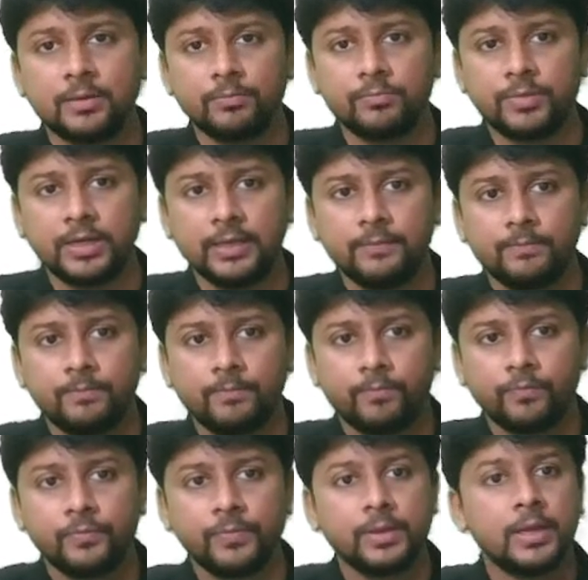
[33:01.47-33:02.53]
company
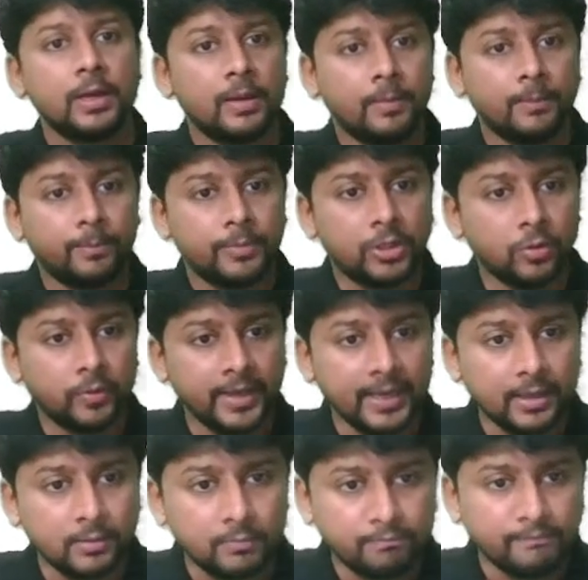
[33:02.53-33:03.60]

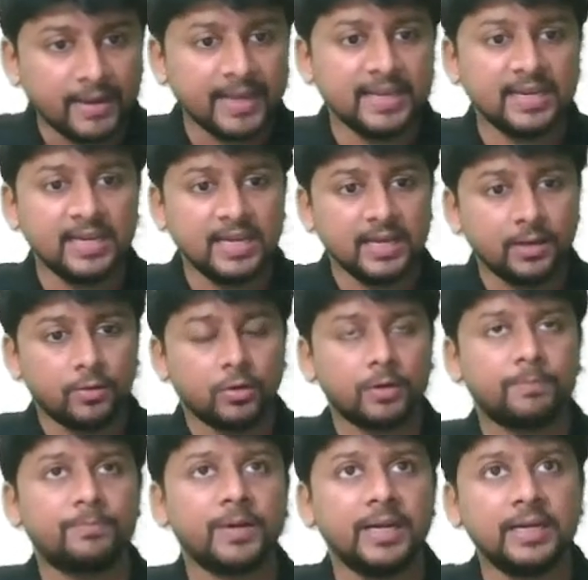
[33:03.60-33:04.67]
doing mining
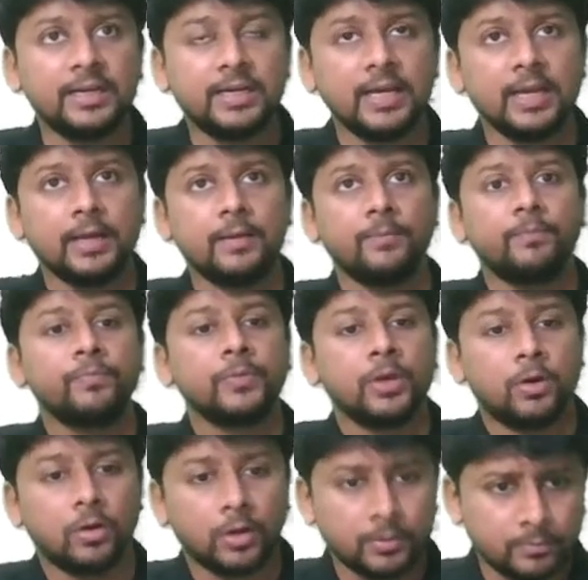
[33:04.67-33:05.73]
or printing
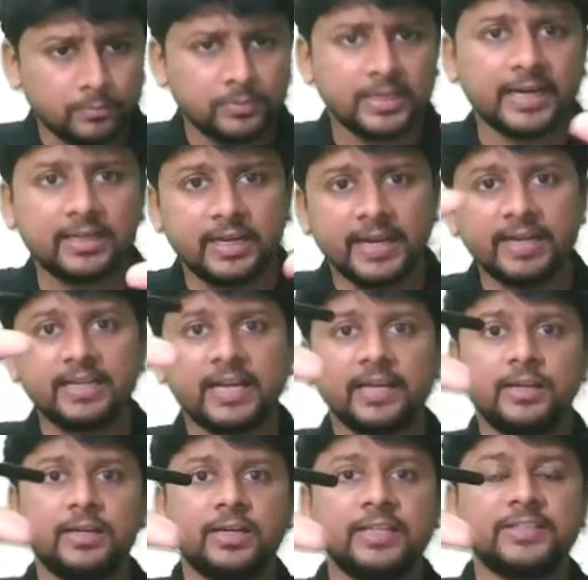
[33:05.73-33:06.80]
or that
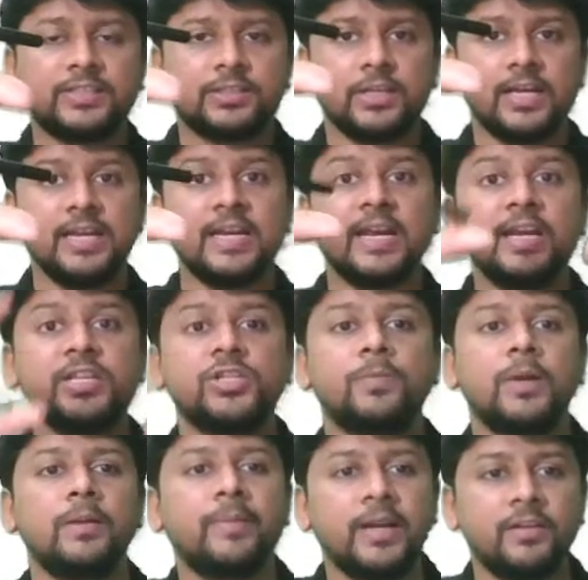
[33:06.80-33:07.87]
entire list
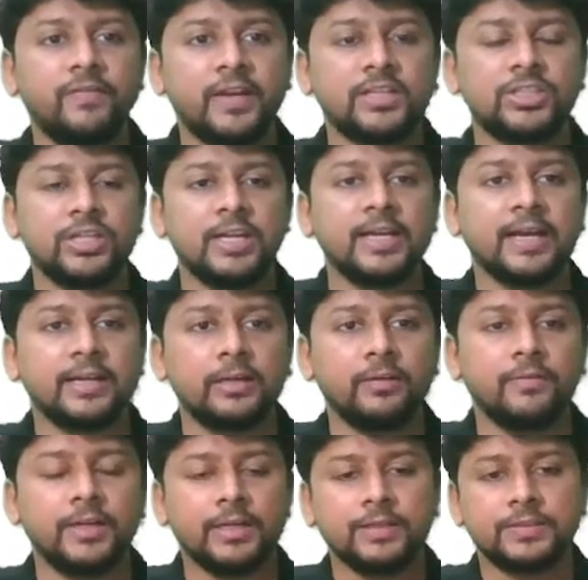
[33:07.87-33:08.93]
ineligible manufacturing
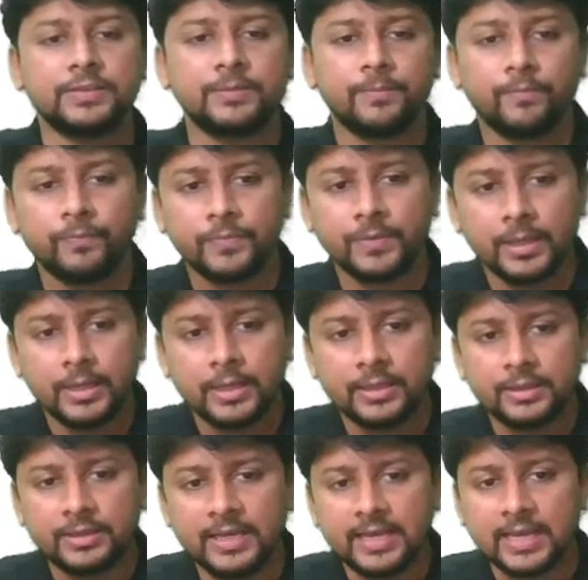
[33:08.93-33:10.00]
activities,
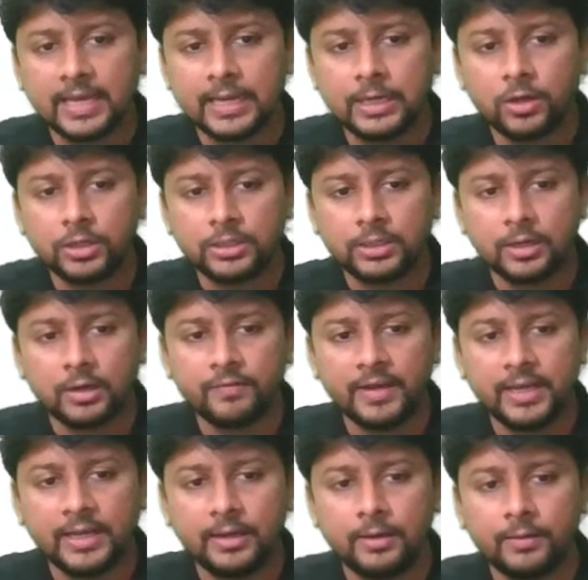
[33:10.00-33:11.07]
they cannot
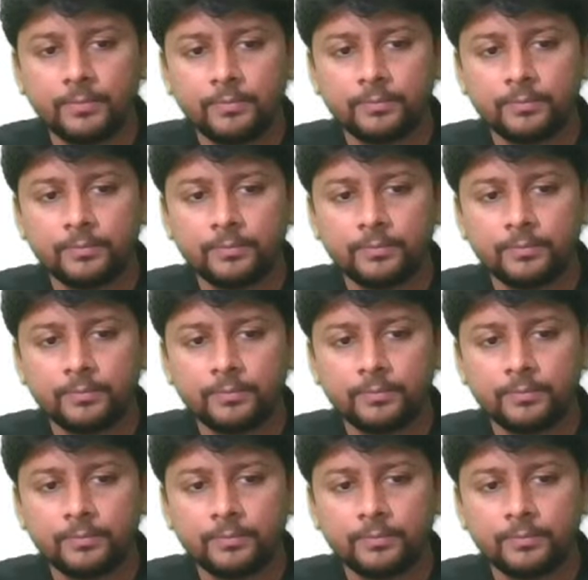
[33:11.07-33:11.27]
avail